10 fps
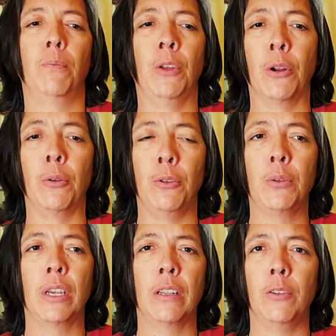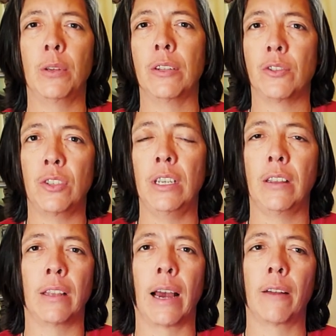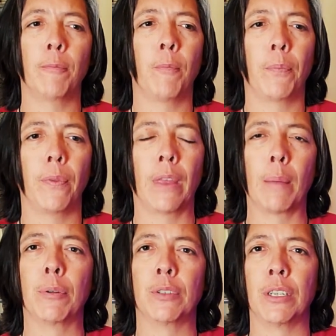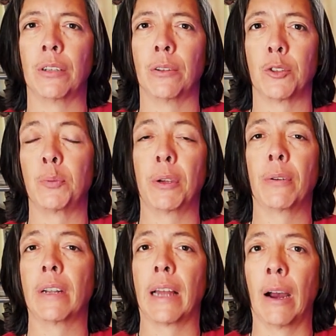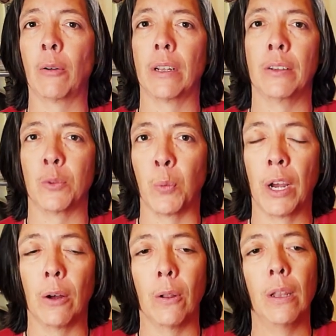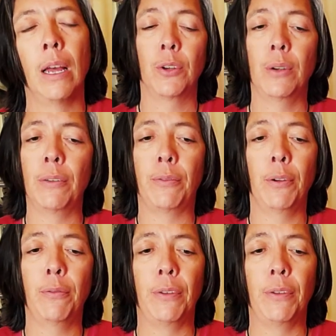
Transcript: you know, you can seek that particular spirit out as well. So if you're